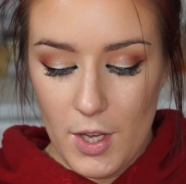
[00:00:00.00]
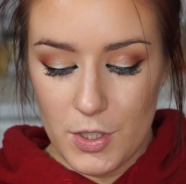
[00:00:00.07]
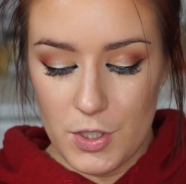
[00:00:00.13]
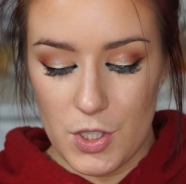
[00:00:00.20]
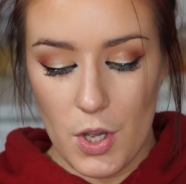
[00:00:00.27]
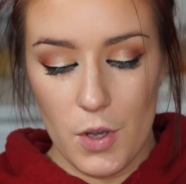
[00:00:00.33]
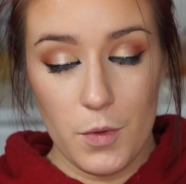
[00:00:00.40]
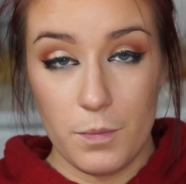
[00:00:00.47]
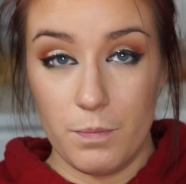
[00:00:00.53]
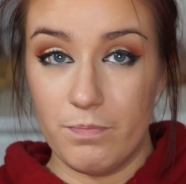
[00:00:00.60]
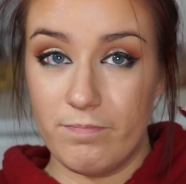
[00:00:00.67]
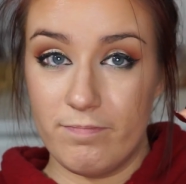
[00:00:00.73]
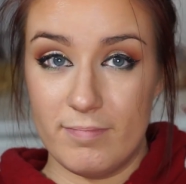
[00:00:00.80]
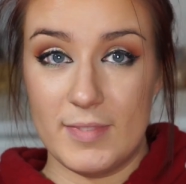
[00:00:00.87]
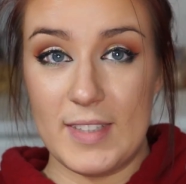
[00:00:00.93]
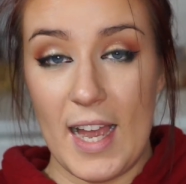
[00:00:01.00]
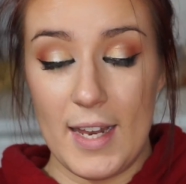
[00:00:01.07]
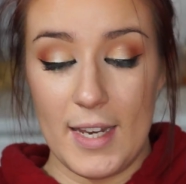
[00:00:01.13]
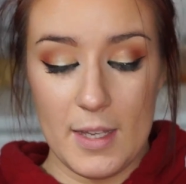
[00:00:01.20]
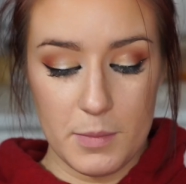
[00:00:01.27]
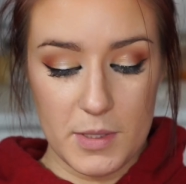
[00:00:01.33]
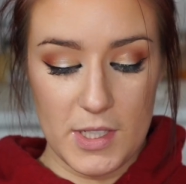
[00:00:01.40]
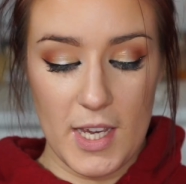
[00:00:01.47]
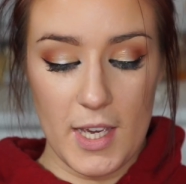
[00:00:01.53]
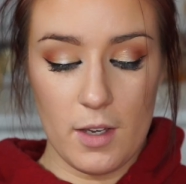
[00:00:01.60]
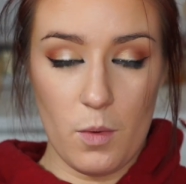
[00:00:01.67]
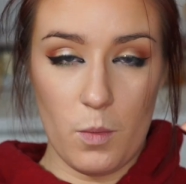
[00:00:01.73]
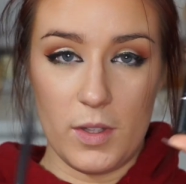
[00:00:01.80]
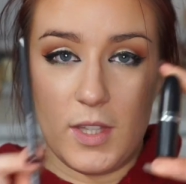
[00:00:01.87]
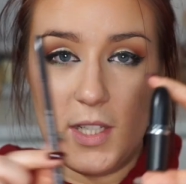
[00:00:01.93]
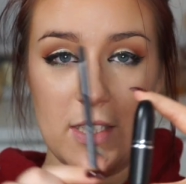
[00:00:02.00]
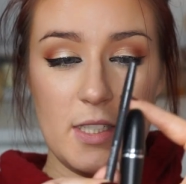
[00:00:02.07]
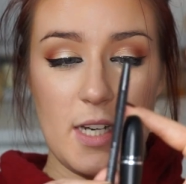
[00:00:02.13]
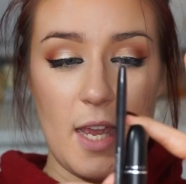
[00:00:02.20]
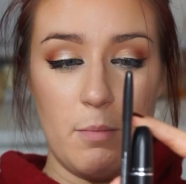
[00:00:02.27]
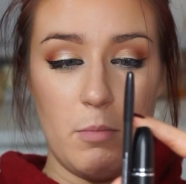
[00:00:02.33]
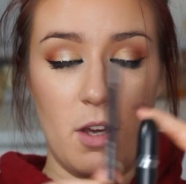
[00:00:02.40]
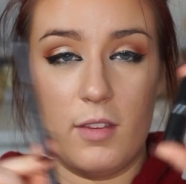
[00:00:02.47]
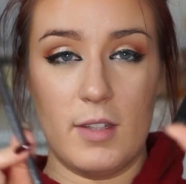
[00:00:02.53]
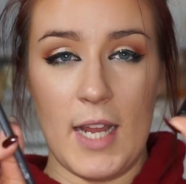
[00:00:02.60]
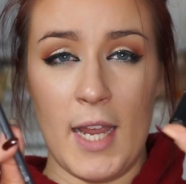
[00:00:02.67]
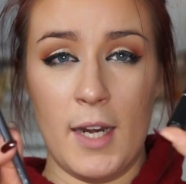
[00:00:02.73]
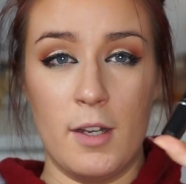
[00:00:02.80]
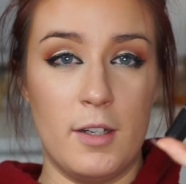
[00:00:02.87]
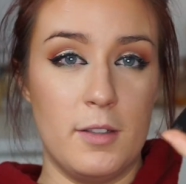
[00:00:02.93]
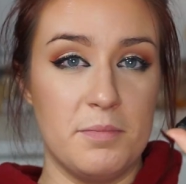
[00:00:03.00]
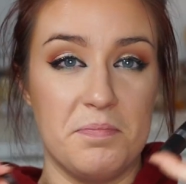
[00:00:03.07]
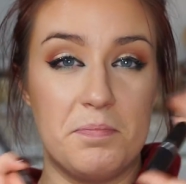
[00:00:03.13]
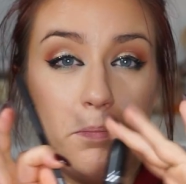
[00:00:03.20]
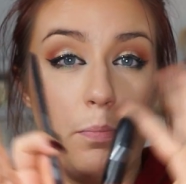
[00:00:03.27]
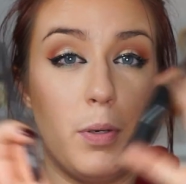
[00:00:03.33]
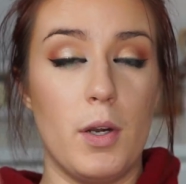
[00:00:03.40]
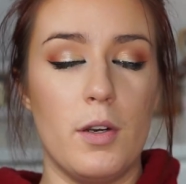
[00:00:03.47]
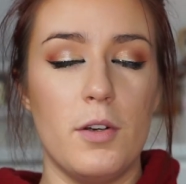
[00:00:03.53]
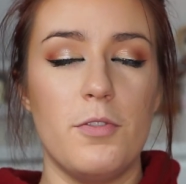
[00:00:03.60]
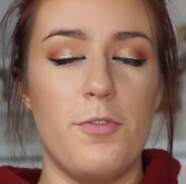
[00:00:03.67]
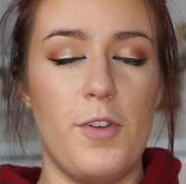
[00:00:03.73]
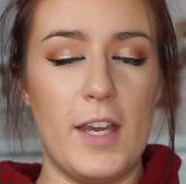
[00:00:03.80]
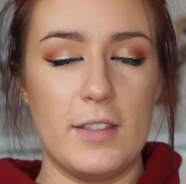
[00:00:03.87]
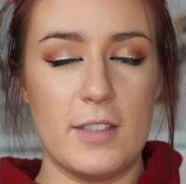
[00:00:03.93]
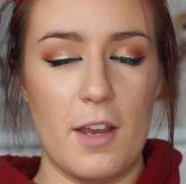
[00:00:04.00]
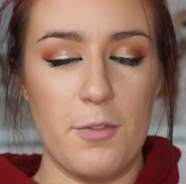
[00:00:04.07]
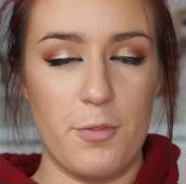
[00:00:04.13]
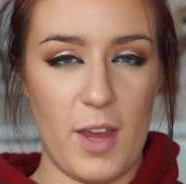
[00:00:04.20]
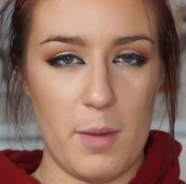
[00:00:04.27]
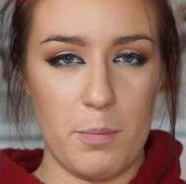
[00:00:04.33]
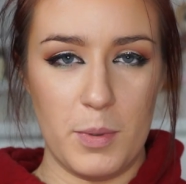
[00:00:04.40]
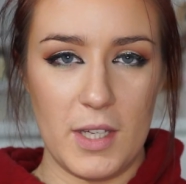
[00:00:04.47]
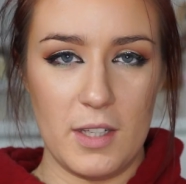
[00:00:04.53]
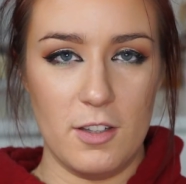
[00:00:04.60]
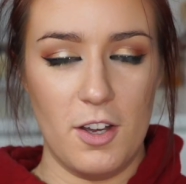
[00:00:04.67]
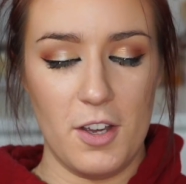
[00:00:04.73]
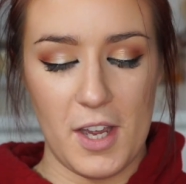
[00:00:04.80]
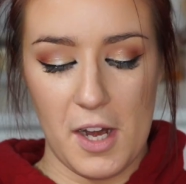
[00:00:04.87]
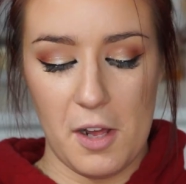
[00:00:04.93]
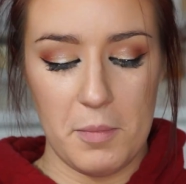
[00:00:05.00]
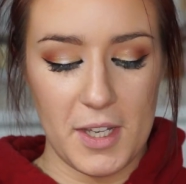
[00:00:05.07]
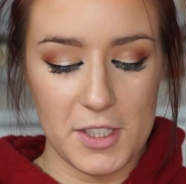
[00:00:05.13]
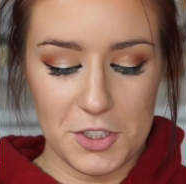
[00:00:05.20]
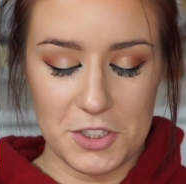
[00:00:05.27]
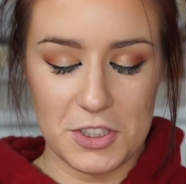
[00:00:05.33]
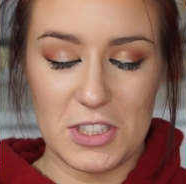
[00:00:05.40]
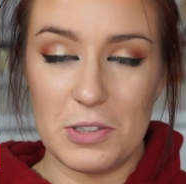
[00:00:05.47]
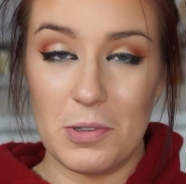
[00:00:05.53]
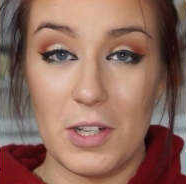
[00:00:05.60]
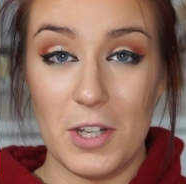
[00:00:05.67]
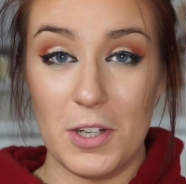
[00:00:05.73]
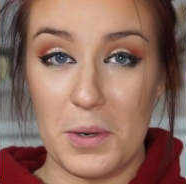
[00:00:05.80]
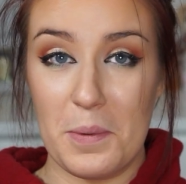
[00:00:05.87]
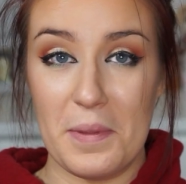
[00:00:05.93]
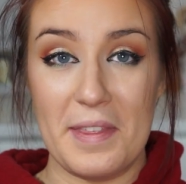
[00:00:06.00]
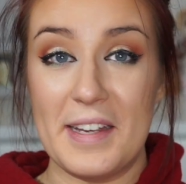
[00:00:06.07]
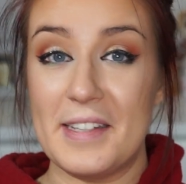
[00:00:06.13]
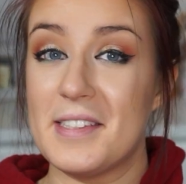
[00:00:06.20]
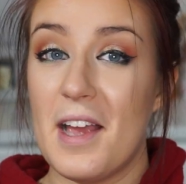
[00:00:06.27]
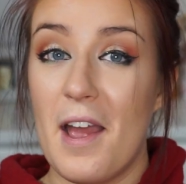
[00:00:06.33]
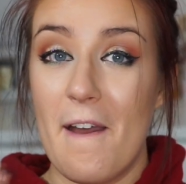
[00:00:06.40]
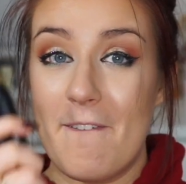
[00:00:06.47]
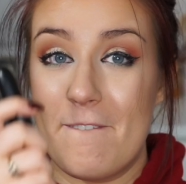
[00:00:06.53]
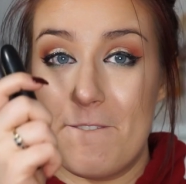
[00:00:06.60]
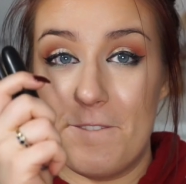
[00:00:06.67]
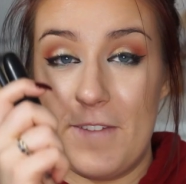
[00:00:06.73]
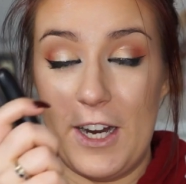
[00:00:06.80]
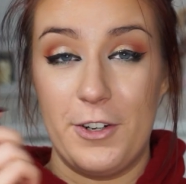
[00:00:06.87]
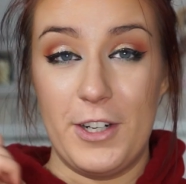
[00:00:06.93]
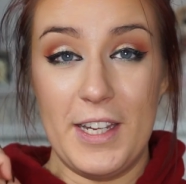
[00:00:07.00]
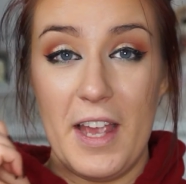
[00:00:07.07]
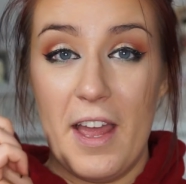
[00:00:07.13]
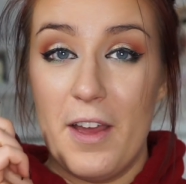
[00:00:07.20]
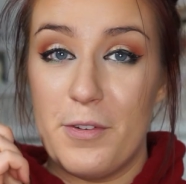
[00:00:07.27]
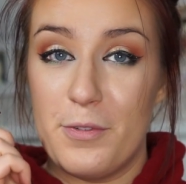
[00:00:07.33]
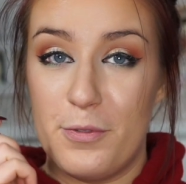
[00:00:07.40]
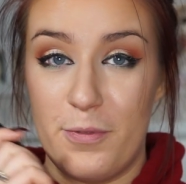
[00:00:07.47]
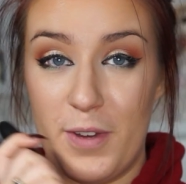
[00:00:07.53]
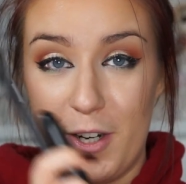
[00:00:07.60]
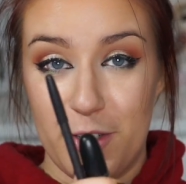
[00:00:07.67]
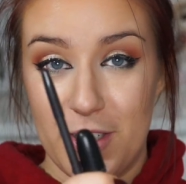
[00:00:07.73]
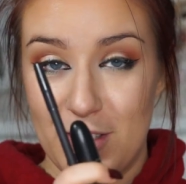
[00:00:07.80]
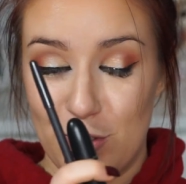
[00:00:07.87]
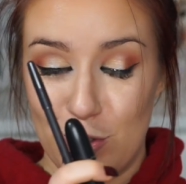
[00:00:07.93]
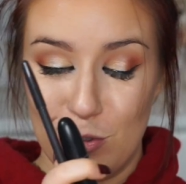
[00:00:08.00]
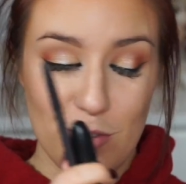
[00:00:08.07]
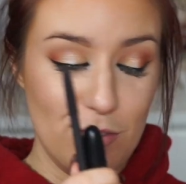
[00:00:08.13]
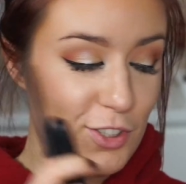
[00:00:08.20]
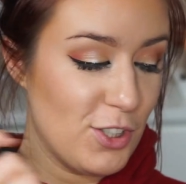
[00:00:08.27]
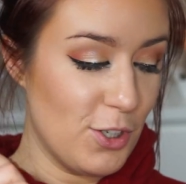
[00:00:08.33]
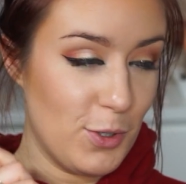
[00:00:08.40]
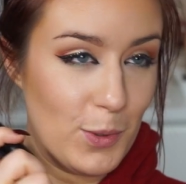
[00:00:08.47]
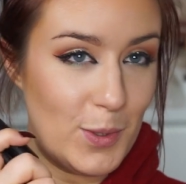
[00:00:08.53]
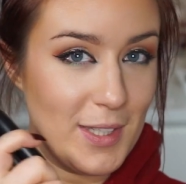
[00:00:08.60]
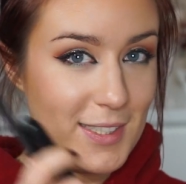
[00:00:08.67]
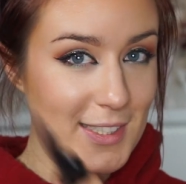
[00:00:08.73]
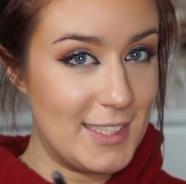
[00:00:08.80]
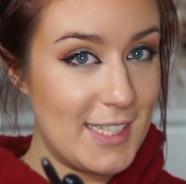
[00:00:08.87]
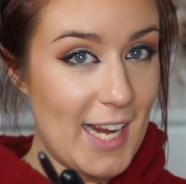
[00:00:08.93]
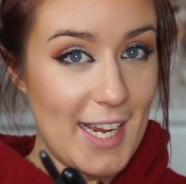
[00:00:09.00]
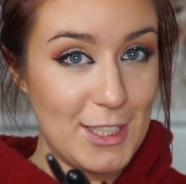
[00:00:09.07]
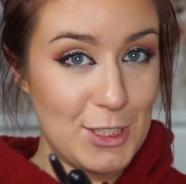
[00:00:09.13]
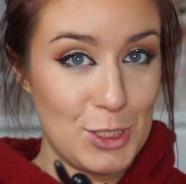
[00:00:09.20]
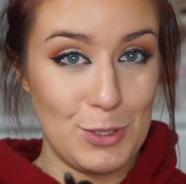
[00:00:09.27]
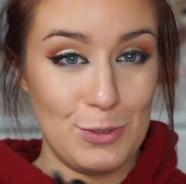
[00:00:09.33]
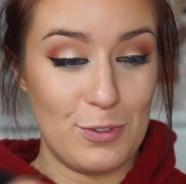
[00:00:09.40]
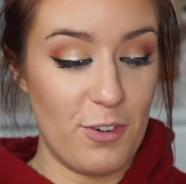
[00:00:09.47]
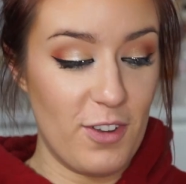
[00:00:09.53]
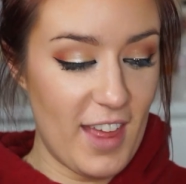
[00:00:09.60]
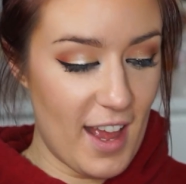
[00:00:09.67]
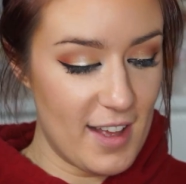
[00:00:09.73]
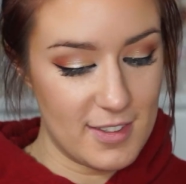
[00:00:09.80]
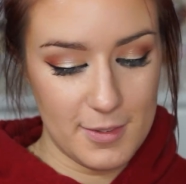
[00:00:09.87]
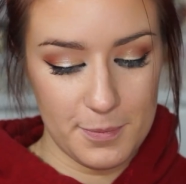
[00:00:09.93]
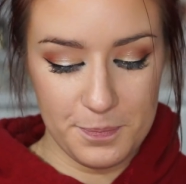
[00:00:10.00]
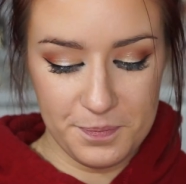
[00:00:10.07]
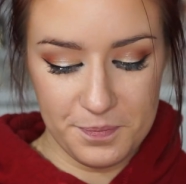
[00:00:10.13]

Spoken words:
So that lipstick with this Nightmoth liner, perfect vampy look, and I'll make sure to do a look with this very, very soon. So stay tuned for that.